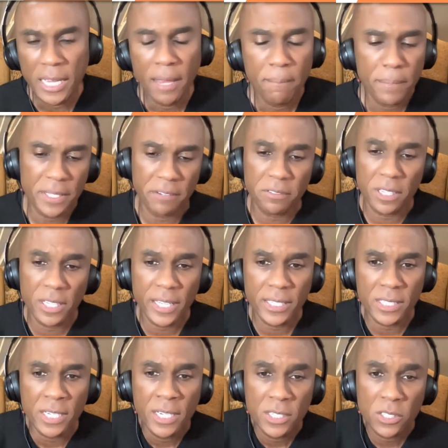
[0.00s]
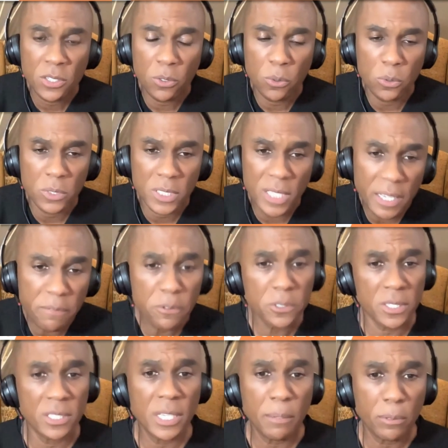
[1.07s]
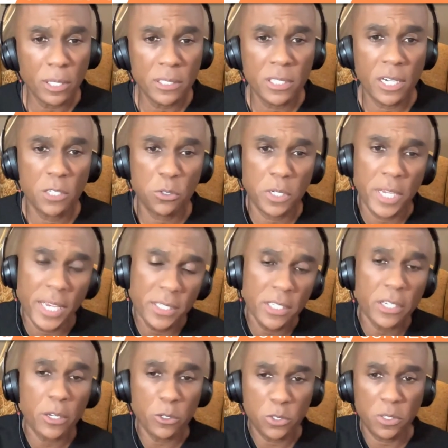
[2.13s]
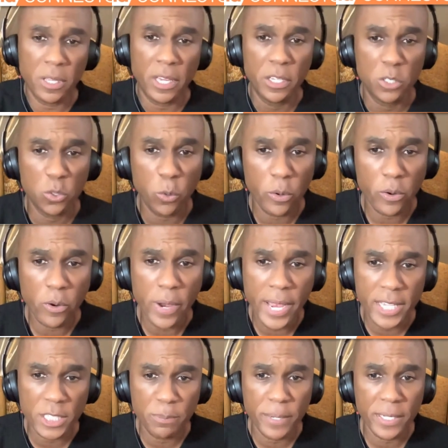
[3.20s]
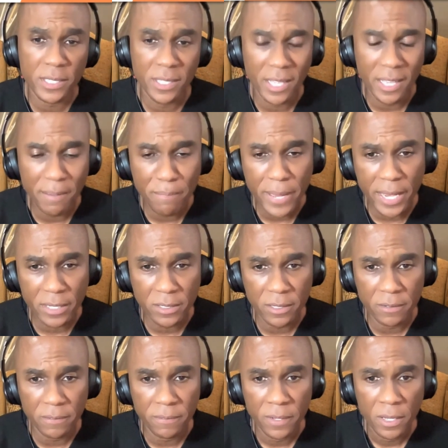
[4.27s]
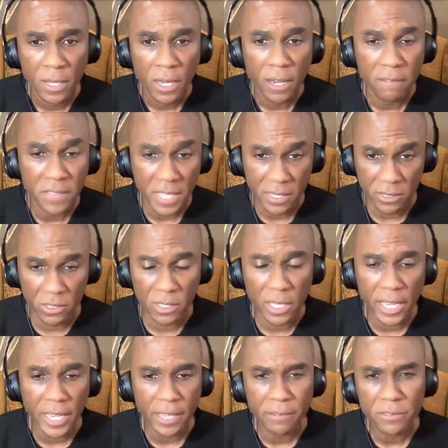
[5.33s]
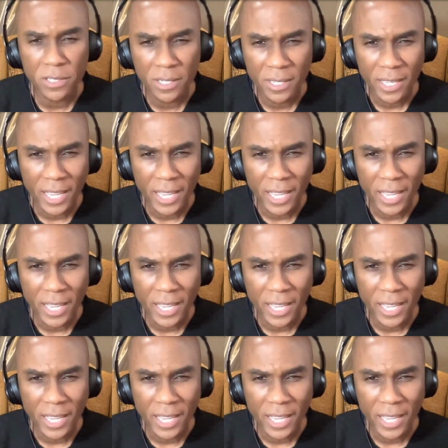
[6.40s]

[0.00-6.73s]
But nevertheless, so slave was the double entendre. Yes, it goes to the historical aspect and the impact of, of the enslaved.